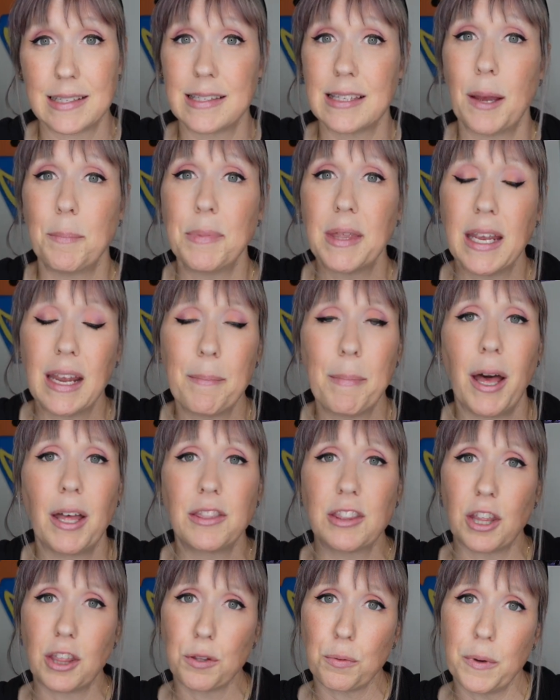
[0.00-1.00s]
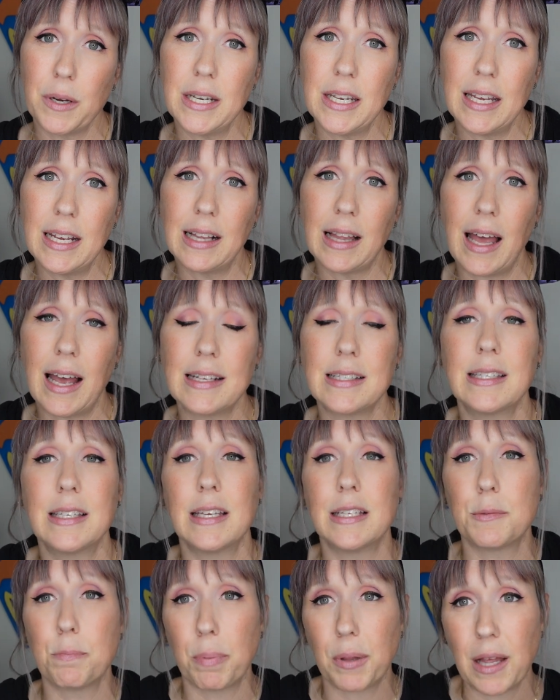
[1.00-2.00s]
Something about the three D
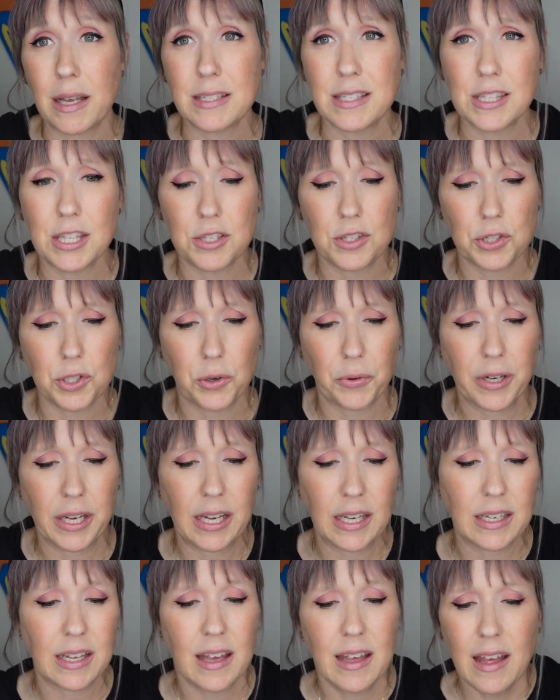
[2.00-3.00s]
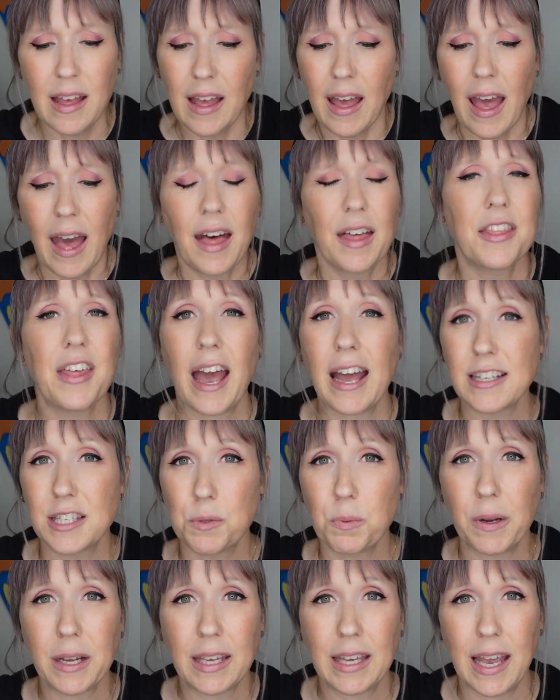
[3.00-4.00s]
glasses plus the screen,
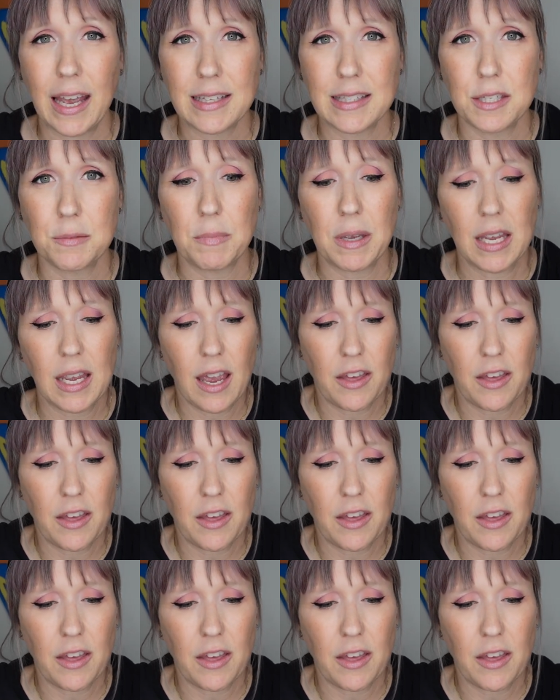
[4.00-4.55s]
that's what gets me.